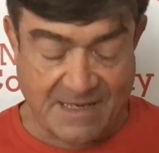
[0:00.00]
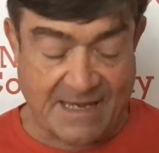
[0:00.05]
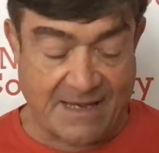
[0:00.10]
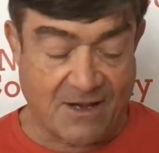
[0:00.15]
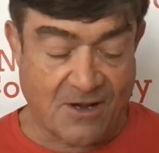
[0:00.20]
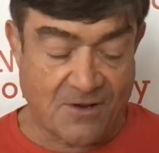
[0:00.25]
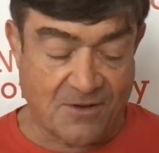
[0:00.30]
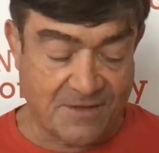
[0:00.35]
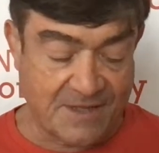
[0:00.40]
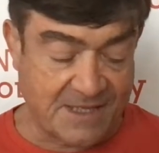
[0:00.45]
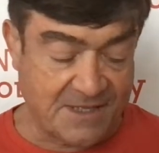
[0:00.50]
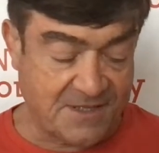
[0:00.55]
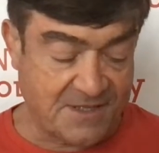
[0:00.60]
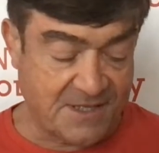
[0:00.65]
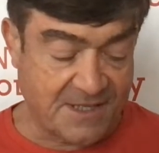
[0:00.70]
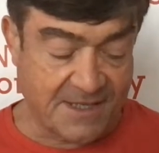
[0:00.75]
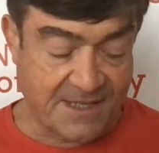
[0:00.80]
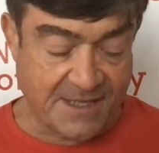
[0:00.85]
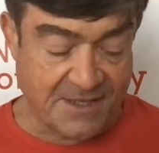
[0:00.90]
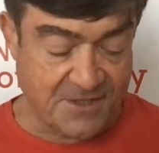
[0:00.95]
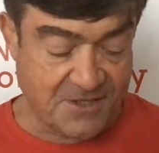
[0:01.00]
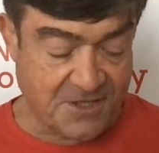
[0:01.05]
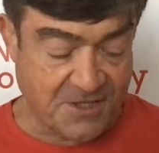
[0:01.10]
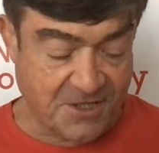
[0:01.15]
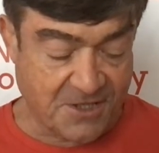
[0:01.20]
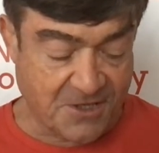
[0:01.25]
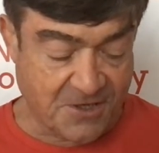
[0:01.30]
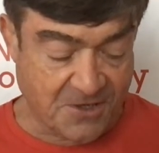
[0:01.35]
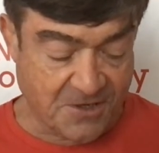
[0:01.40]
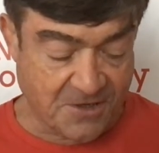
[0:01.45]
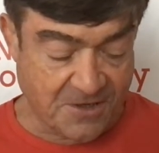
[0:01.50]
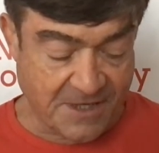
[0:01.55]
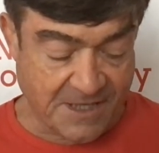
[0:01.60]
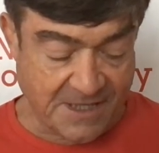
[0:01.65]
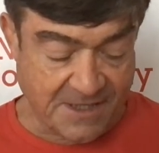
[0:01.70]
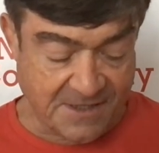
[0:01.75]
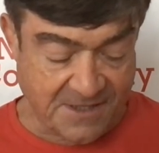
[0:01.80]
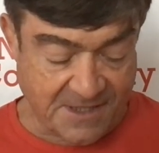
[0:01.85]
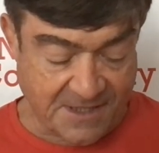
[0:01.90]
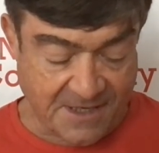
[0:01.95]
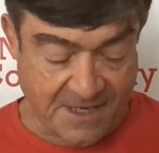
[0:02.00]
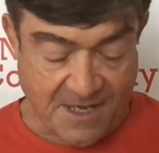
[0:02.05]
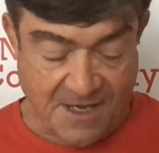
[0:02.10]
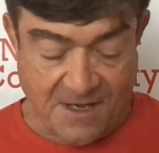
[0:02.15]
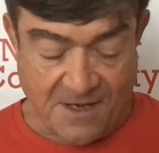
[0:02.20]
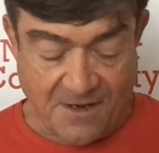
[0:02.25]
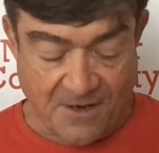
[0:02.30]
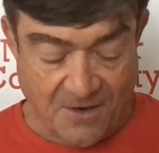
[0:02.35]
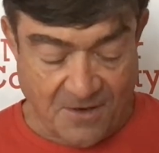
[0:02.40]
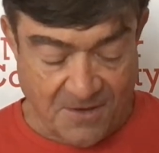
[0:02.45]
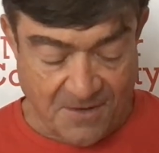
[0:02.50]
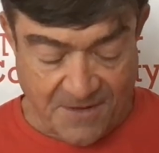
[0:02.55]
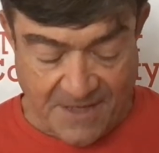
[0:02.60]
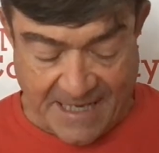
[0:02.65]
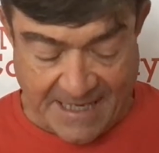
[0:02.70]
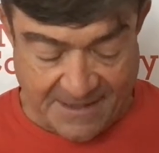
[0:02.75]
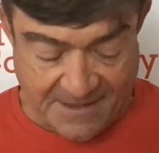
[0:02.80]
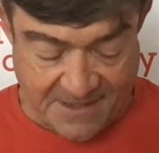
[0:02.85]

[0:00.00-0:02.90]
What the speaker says: all these insecurities and all that